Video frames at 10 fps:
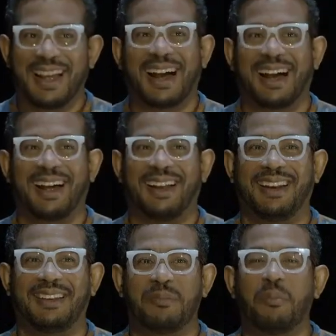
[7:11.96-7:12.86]

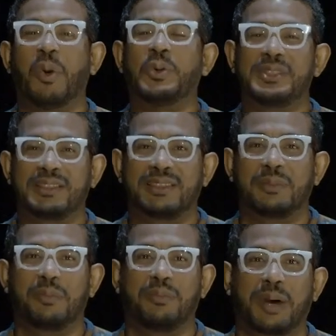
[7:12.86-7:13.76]
And most
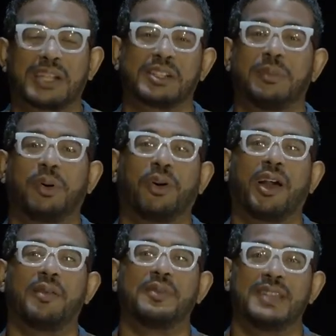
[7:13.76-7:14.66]
bachelor
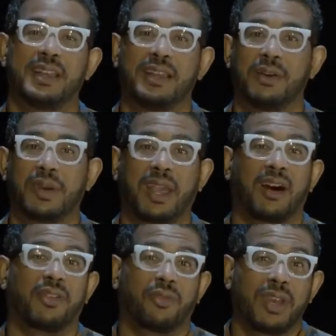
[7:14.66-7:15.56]
programs in the UK
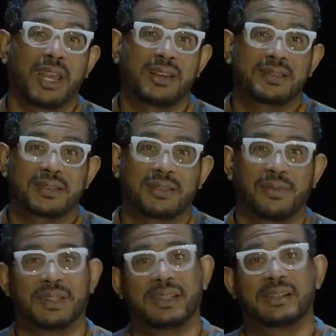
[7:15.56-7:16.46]
are 3 years
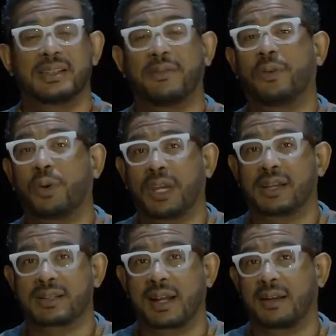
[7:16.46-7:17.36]
versus the 4-year
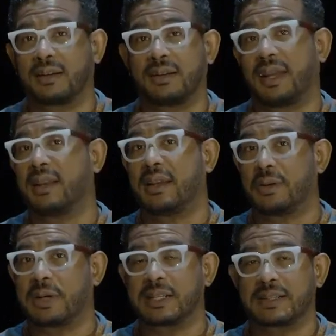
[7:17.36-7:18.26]
standard in the
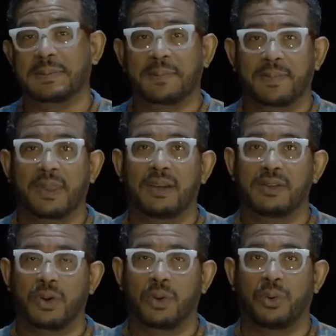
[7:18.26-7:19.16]
US.
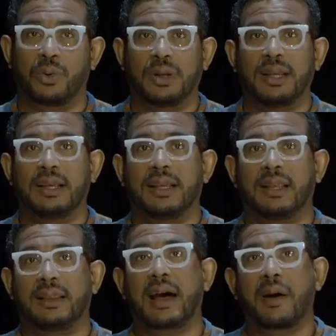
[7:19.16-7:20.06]
So
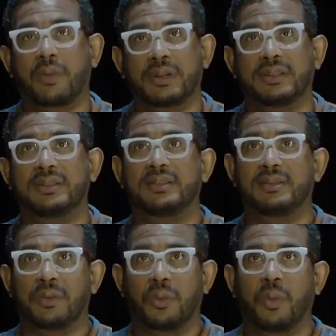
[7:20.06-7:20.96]
that was
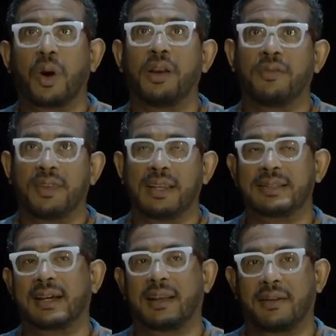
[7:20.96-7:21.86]
one of the
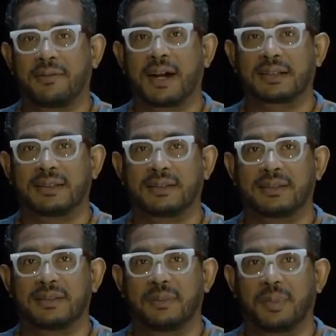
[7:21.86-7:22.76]
deciding
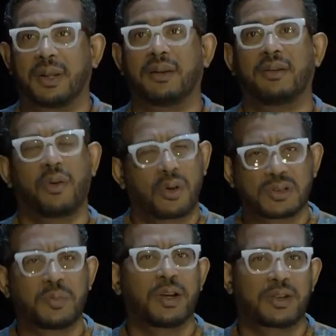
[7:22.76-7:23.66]
factors, but
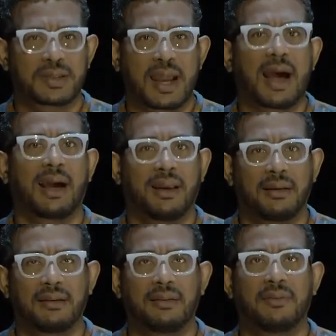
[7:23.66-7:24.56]
also because I had
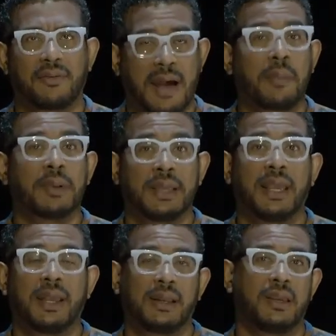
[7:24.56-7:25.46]

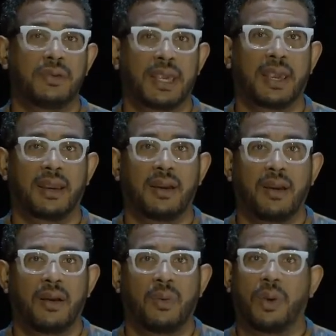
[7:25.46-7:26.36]
family in the UK,
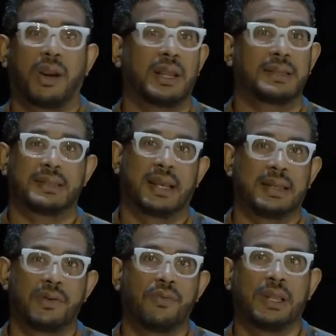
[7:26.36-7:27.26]
whereas I
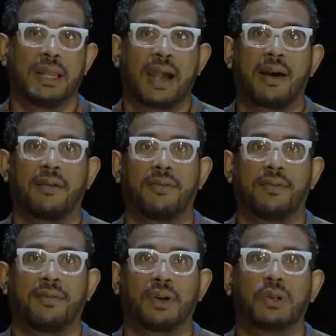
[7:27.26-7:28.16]
didn't really
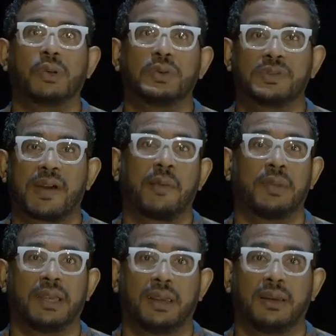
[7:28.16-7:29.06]
have close
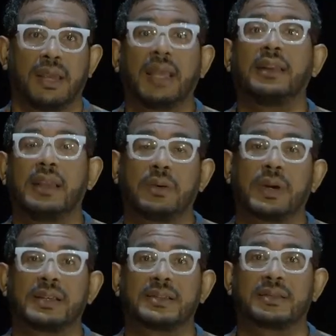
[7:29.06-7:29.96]
family in the
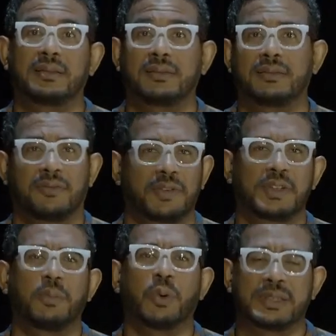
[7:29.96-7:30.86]
US for
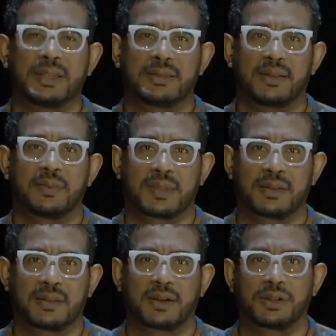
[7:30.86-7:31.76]
support systems
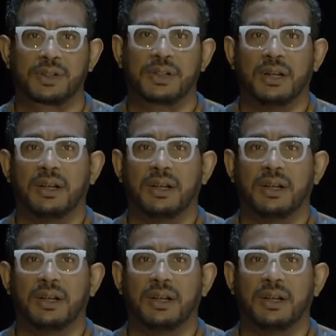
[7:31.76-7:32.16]
and such.